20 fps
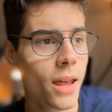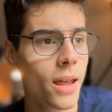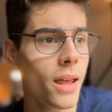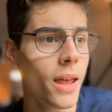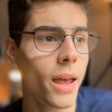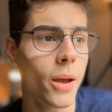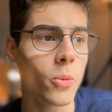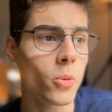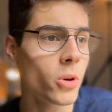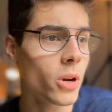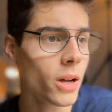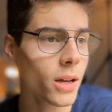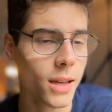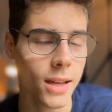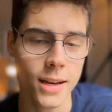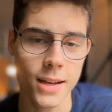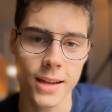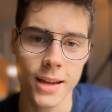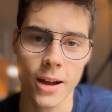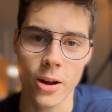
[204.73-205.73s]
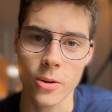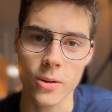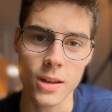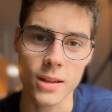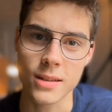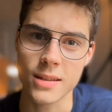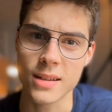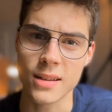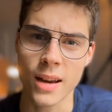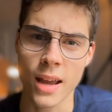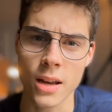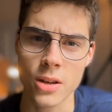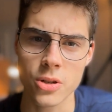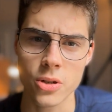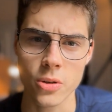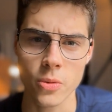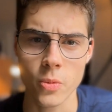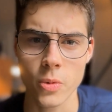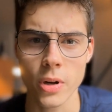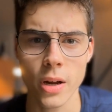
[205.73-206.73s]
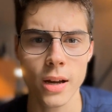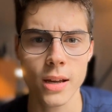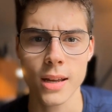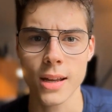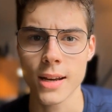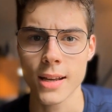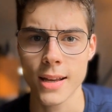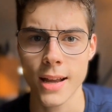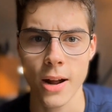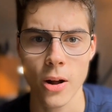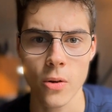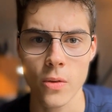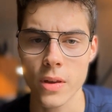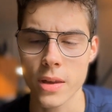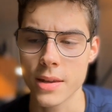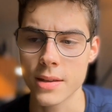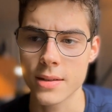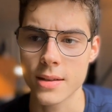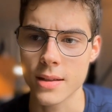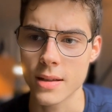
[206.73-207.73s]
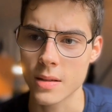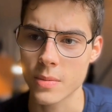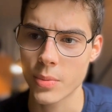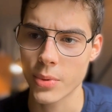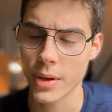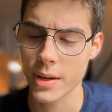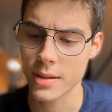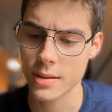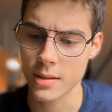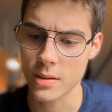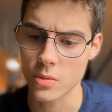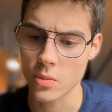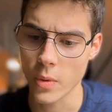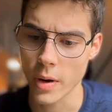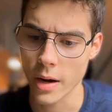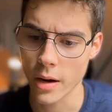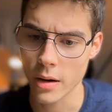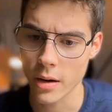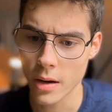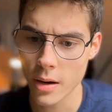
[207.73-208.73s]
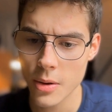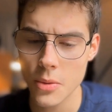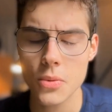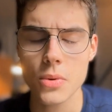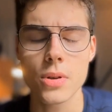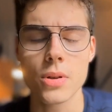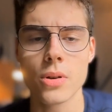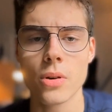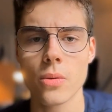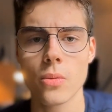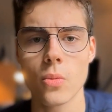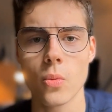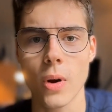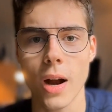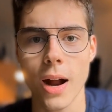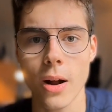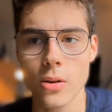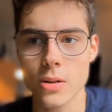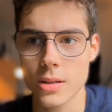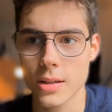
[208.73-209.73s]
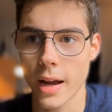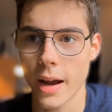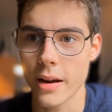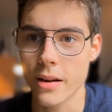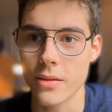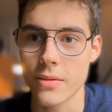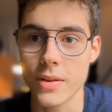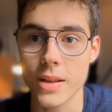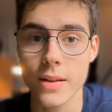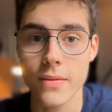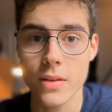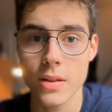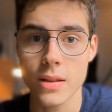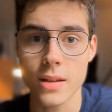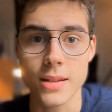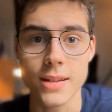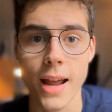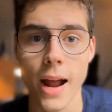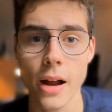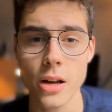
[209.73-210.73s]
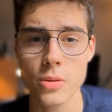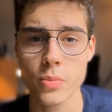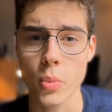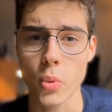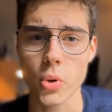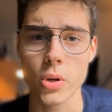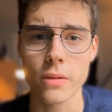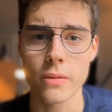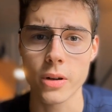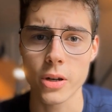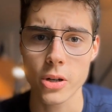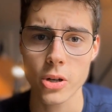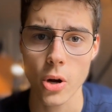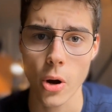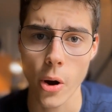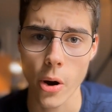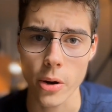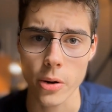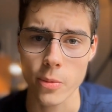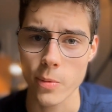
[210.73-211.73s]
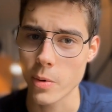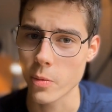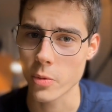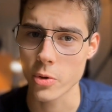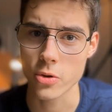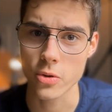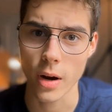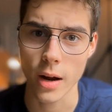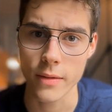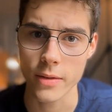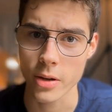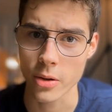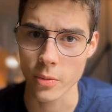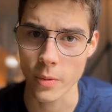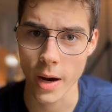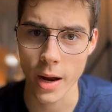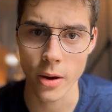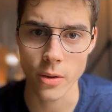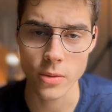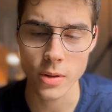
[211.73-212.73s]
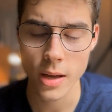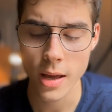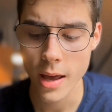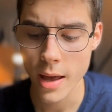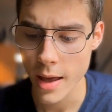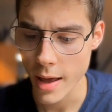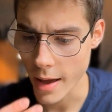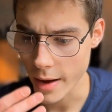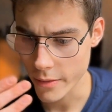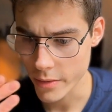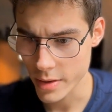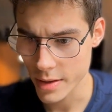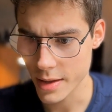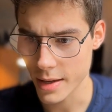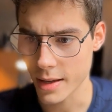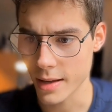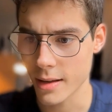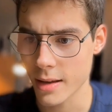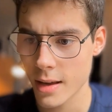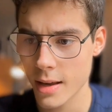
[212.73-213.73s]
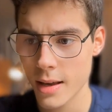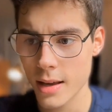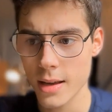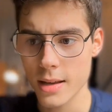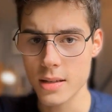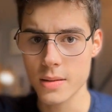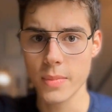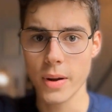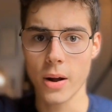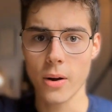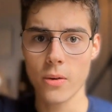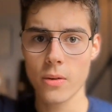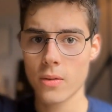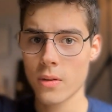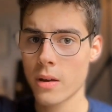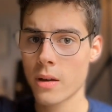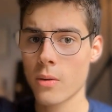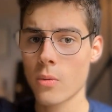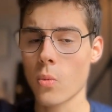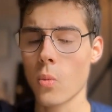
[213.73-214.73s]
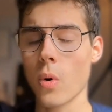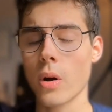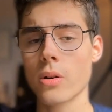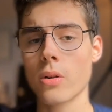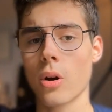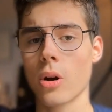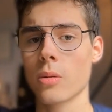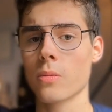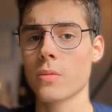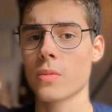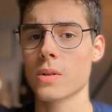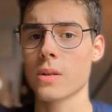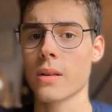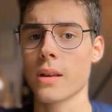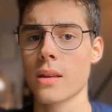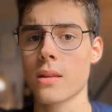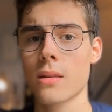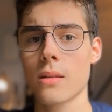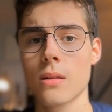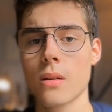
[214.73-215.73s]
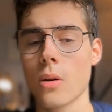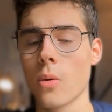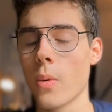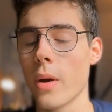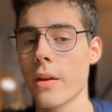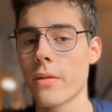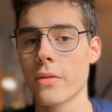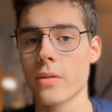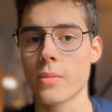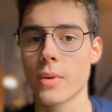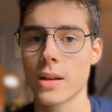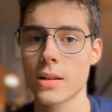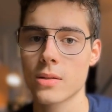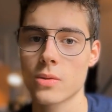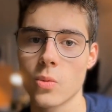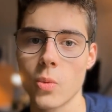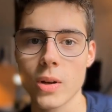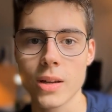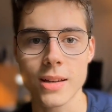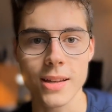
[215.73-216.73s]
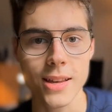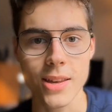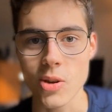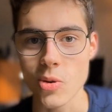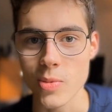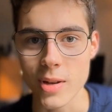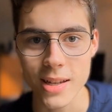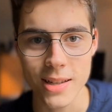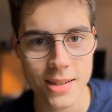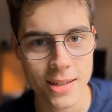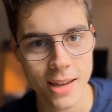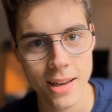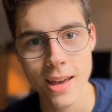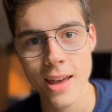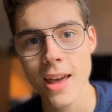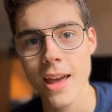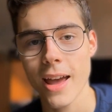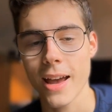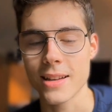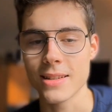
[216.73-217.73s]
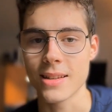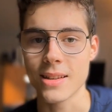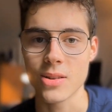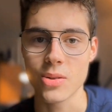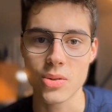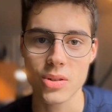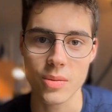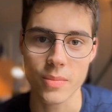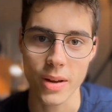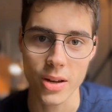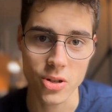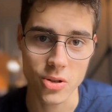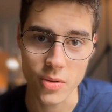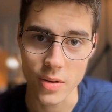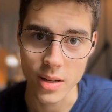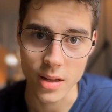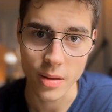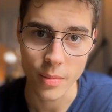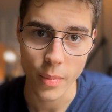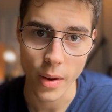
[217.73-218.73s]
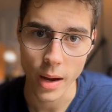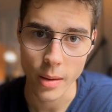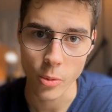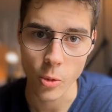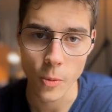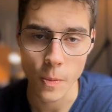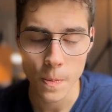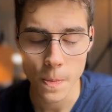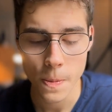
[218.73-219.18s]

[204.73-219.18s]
And we're not getting out into nature. We're not getting out into these places where, you know, we're outside of even the dashboard of our car when we're driving around. Everything is about 1 arm's length away from us, 1 cubit, as they used to measure it in the Bible.